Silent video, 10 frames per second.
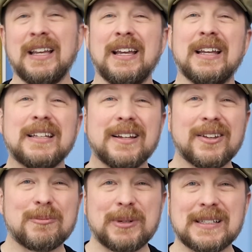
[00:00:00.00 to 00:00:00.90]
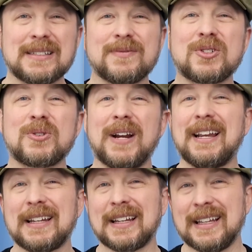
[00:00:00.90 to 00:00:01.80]
And the other piece of
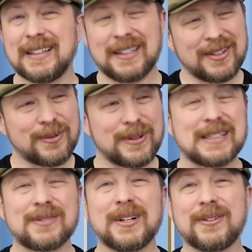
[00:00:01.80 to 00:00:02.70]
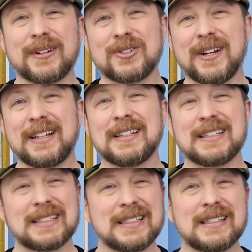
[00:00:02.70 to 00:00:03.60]
tracking it, and the other reason why you want to track
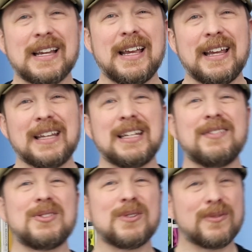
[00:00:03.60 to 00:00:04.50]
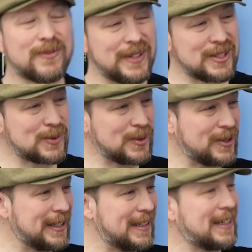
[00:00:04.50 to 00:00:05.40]
things is it gives you a visual
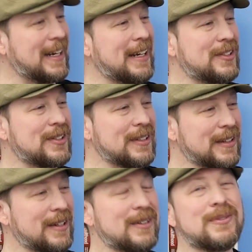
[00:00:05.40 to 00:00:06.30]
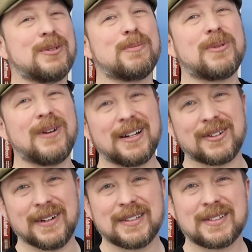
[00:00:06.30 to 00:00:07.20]
indication of your
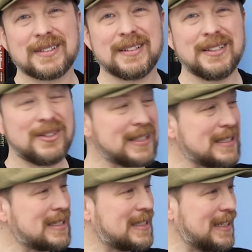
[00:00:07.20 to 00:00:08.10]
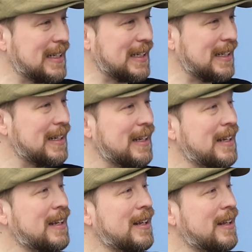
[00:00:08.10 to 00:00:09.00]
progress. You can see
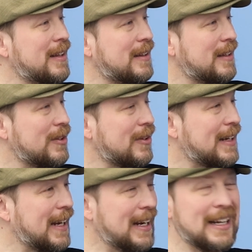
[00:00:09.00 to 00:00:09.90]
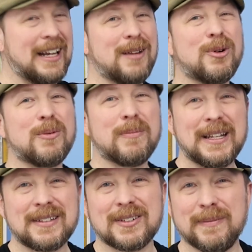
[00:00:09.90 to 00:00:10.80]
that you're gaining
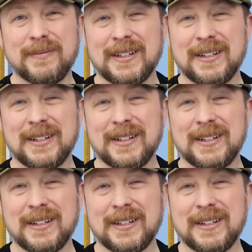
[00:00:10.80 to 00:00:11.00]
momentum.